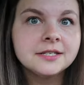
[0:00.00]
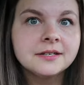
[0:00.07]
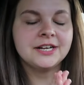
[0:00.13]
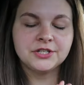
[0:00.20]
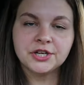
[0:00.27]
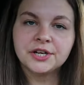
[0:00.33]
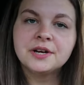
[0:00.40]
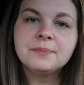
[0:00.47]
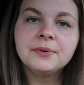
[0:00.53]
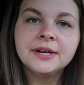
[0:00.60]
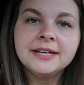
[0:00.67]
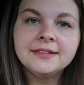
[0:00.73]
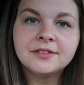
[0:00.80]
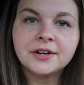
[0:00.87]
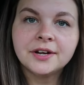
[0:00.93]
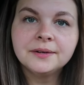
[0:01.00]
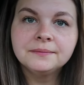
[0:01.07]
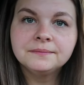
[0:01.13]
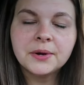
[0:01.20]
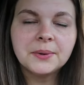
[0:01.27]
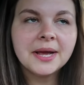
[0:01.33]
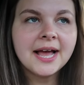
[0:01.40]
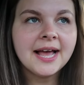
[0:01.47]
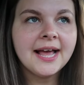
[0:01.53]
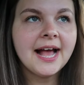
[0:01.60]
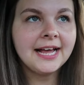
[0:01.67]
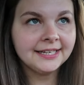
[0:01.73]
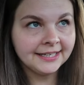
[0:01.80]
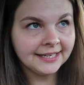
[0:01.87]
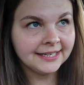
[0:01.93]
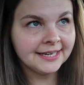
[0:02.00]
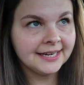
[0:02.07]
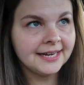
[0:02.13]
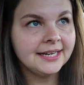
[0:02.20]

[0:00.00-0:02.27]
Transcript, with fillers: I took a breather. Okay, I needed